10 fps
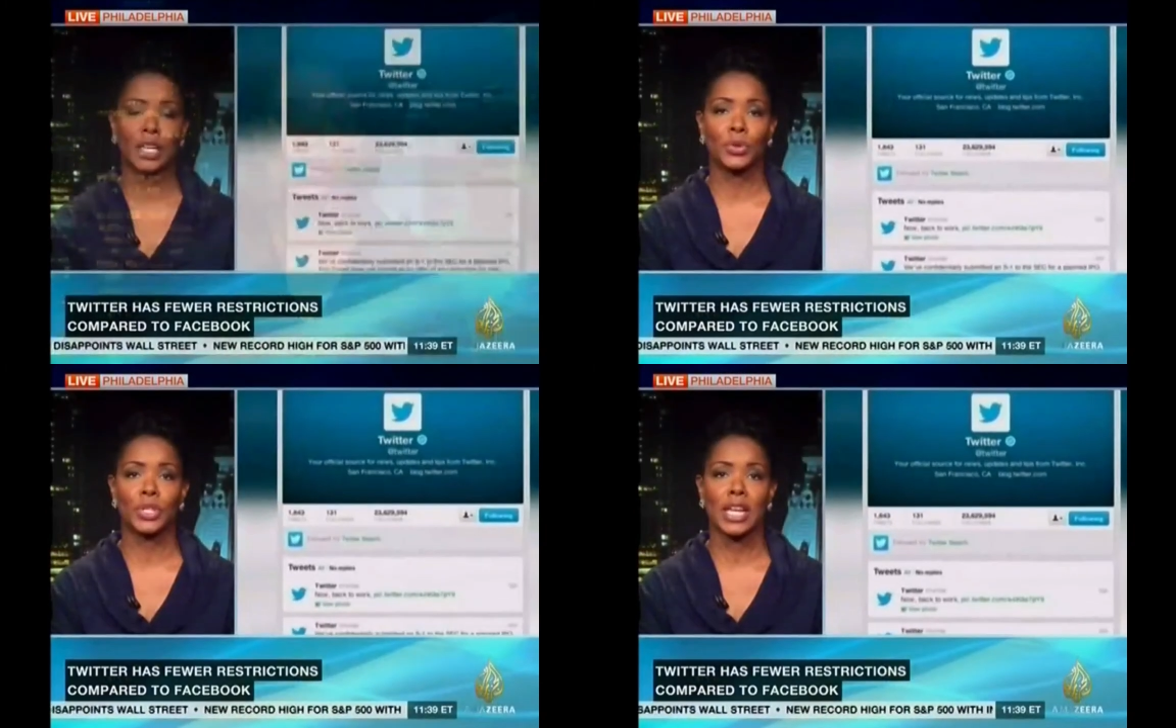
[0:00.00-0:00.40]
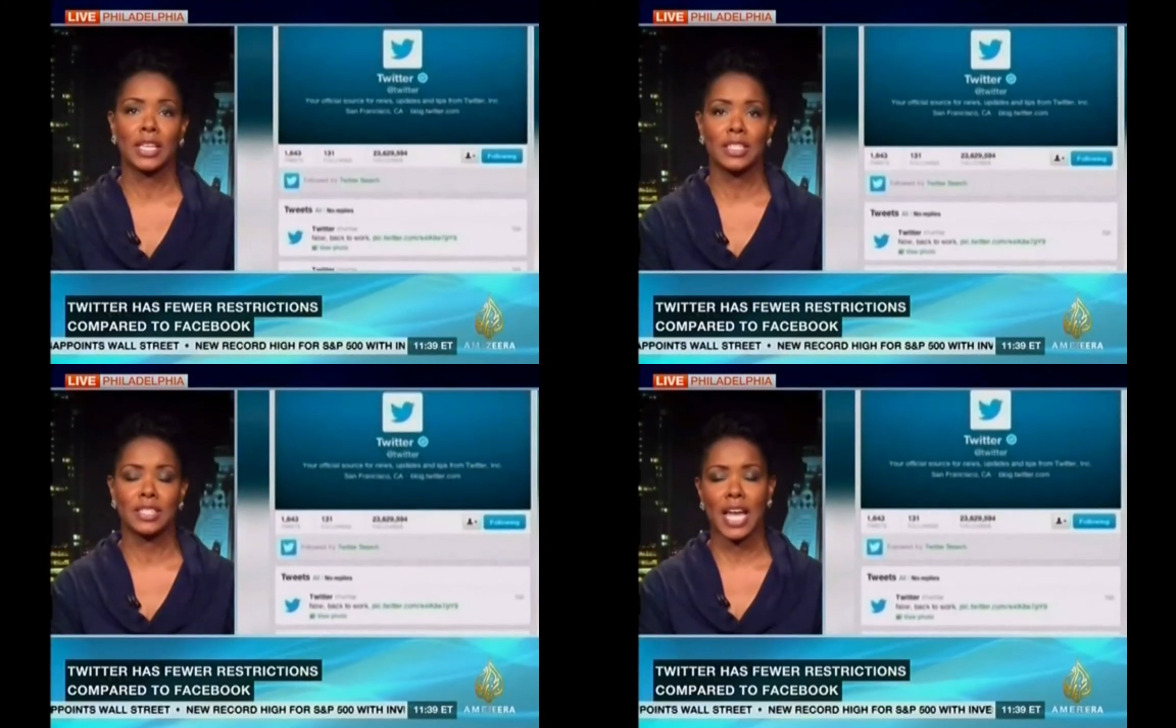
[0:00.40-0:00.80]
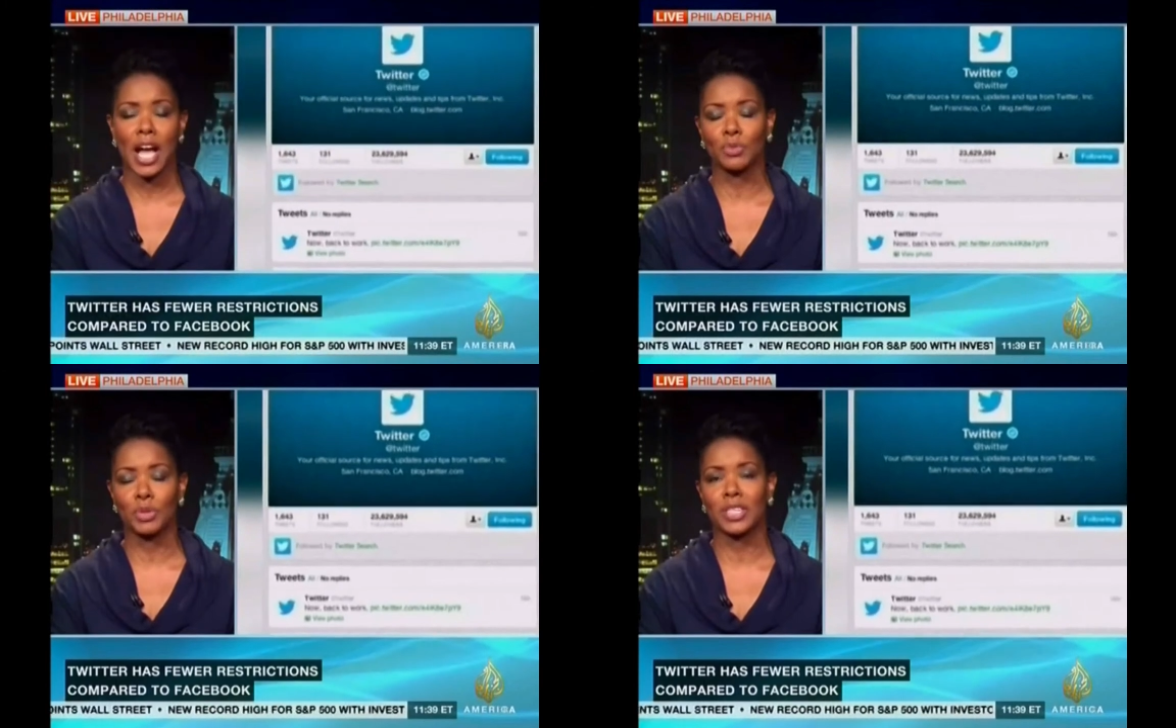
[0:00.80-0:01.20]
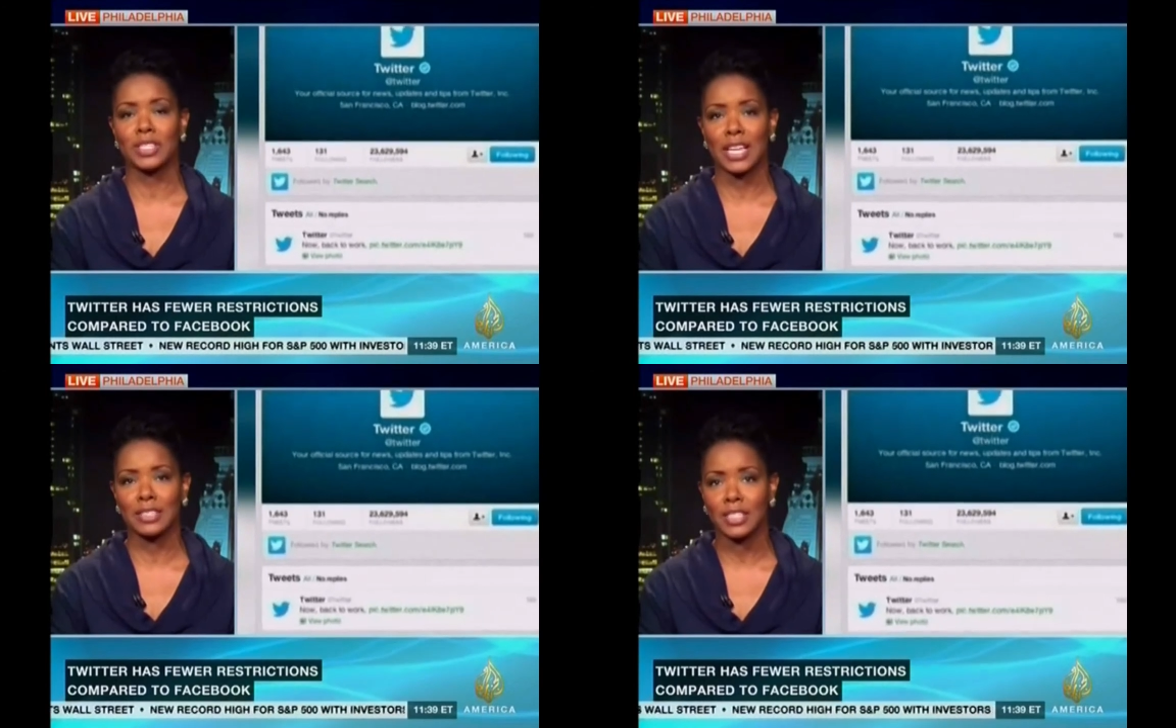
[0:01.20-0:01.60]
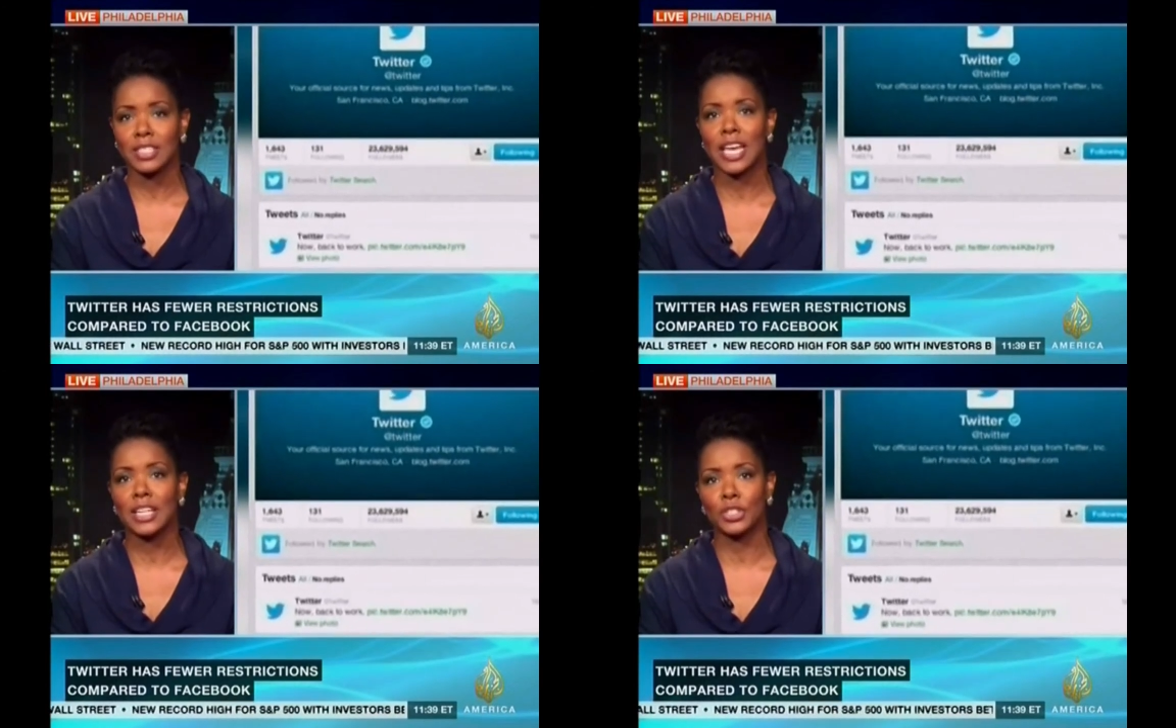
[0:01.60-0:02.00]
and creating these accounts because that
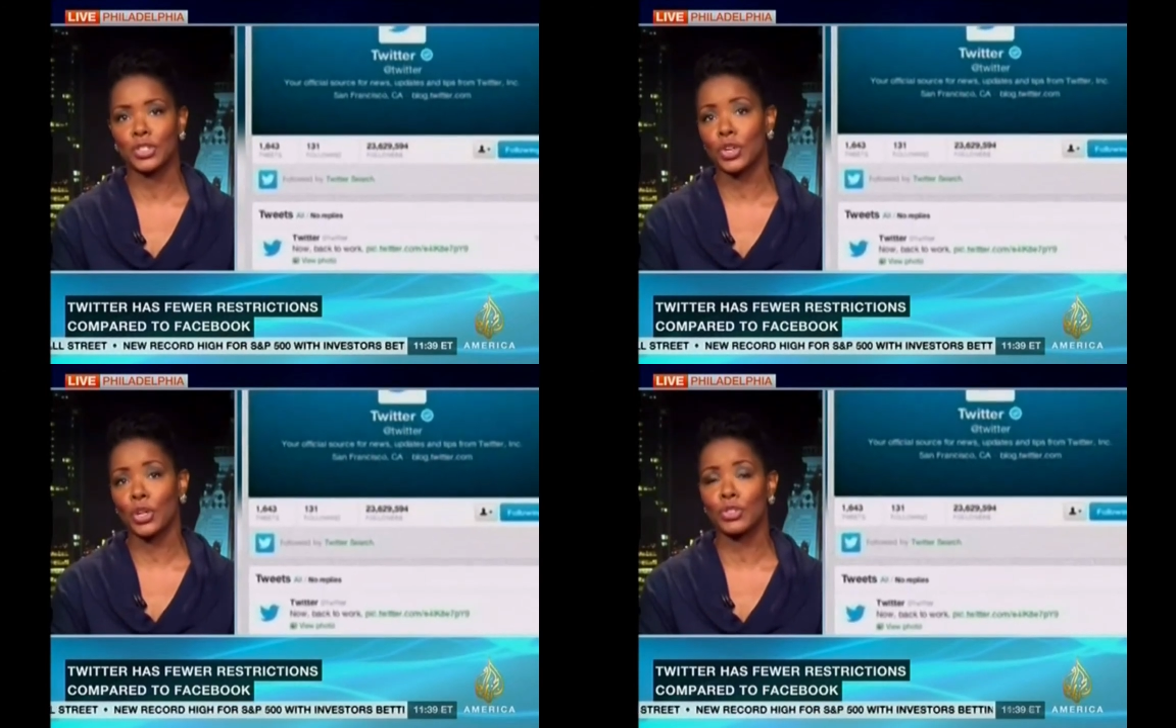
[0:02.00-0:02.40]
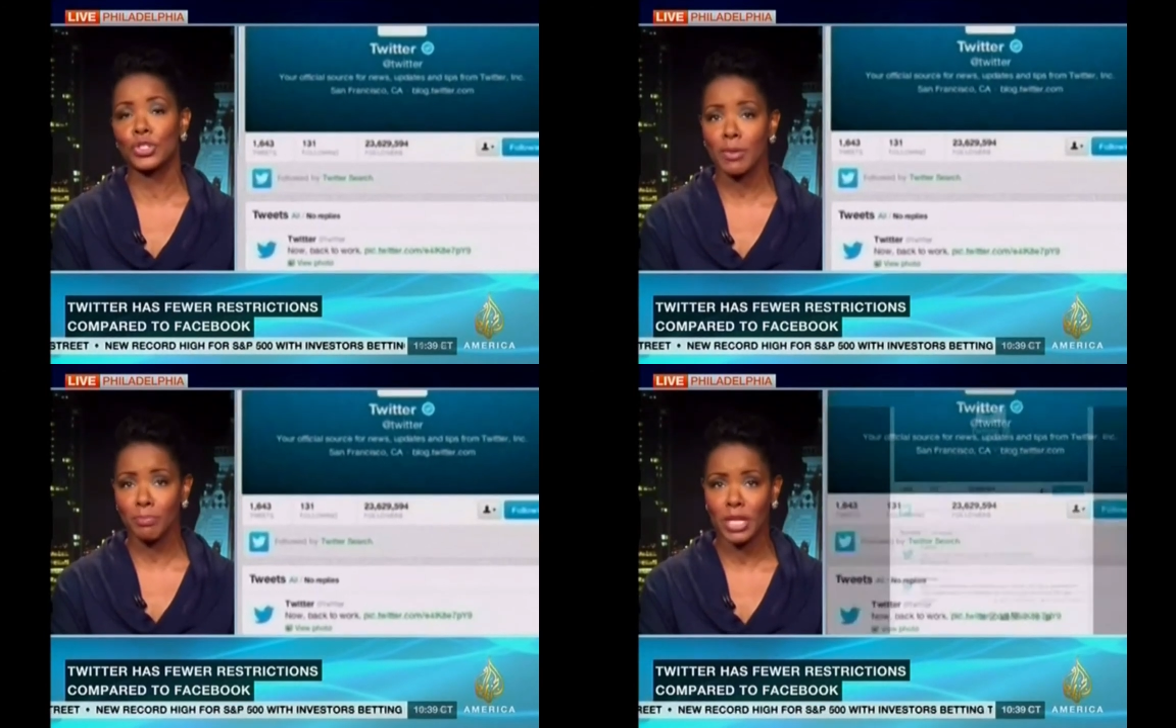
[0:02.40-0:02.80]
does tend to deter some